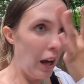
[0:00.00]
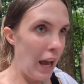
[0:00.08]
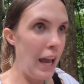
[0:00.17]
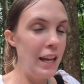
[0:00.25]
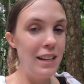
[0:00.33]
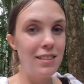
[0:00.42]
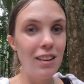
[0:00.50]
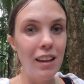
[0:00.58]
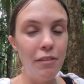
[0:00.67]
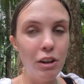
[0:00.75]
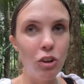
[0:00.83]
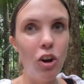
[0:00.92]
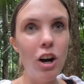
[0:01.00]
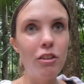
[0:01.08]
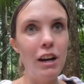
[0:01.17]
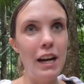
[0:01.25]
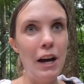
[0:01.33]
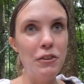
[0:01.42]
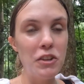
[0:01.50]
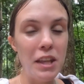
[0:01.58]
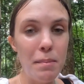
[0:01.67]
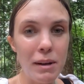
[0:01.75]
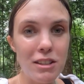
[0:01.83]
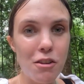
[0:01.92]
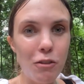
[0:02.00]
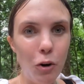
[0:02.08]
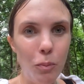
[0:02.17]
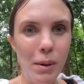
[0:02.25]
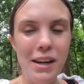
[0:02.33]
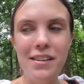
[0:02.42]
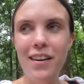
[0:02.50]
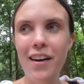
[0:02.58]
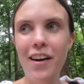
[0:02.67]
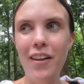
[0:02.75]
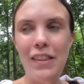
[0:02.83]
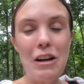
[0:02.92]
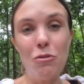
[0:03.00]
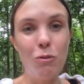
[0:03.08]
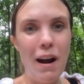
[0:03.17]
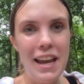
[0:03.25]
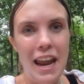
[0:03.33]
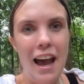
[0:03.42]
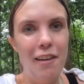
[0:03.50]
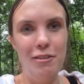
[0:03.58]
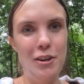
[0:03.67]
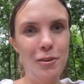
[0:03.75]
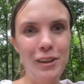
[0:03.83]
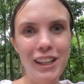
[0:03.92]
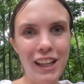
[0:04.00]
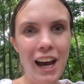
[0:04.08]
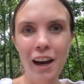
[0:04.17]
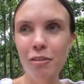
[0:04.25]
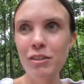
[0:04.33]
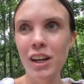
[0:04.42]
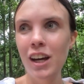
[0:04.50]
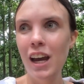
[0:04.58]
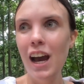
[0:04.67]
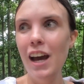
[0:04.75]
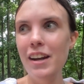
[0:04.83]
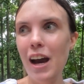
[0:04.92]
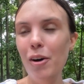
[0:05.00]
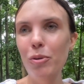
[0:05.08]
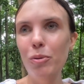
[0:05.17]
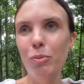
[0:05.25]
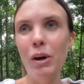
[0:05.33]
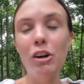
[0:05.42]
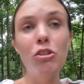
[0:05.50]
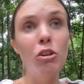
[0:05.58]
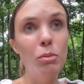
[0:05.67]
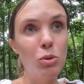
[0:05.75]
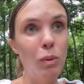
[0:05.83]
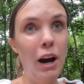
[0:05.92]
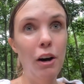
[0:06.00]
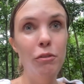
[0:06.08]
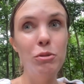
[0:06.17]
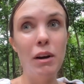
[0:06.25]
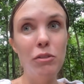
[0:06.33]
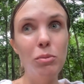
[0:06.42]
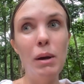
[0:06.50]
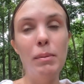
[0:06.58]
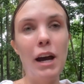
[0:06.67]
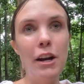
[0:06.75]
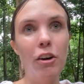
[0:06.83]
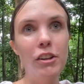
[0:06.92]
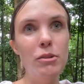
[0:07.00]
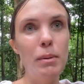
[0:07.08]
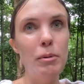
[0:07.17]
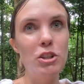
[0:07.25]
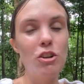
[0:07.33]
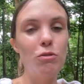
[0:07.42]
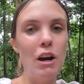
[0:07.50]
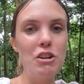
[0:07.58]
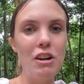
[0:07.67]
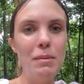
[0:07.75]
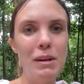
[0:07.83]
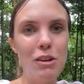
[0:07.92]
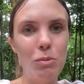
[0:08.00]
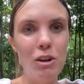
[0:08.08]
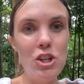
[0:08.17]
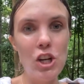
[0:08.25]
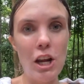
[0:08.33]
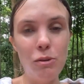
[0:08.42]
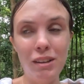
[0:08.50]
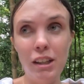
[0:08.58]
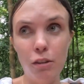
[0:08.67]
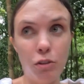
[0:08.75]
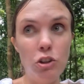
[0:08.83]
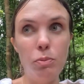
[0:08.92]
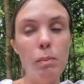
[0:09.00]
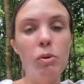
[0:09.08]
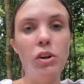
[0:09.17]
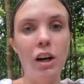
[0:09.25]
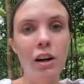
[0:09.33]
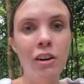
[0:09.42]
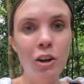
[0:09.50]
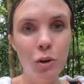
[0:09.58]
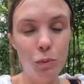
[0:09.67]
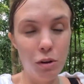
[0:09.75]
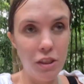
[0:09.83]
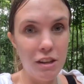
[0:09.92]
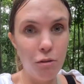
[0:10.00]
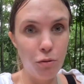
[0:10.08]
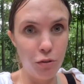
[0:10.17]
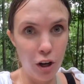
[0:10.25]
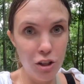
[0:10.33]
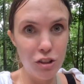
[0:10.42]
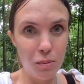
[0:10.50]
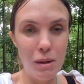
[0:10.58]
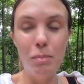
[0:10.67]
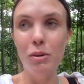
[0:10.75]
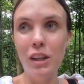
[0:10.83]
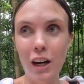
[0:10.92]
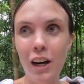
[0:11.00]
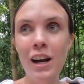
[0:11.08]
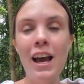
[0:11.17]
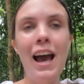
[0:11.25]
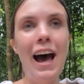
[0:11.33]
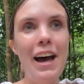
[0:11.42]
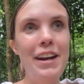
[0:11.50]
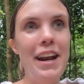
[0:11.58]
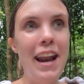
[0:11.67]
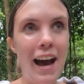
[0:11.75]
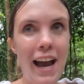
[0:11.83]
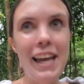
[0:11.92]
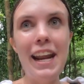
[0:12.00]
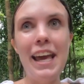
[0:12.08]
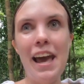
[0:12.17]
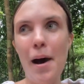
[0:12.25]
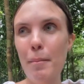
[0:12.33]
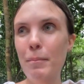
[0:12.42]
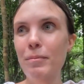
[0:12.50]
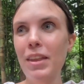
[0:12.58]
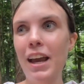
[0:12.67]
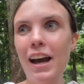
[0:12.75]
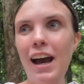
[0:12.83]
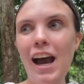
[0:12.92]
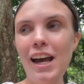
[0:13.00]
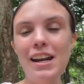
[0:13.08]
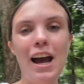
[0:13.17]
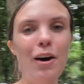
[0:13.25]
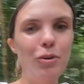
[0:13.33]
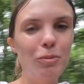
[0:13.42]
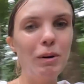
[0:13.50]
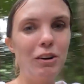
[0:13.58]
And it's 11 o'clock right now, so they must have opened like right after we left. And now we're group 12, so we have to wait behind all these people. It's just frustrating because we were genuinely the first people here. We were the first people here at 9 a.m. And now we're